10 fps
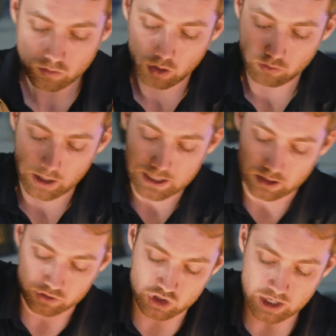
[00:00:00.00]
right
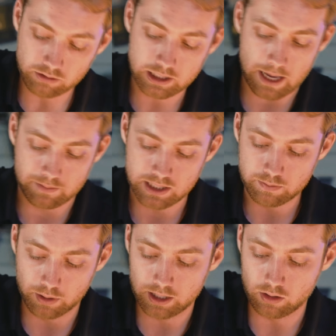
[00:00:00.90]
here is generally empty,
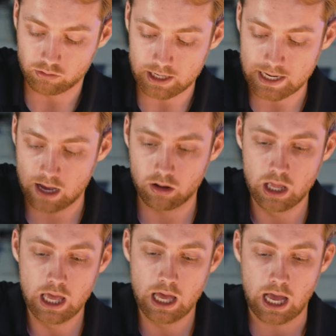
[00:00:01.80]
but in it right now,
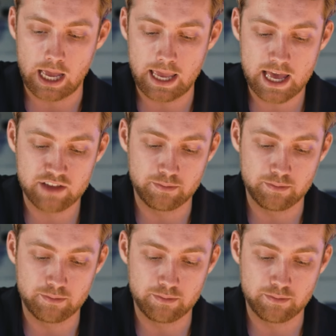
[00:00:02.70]
I have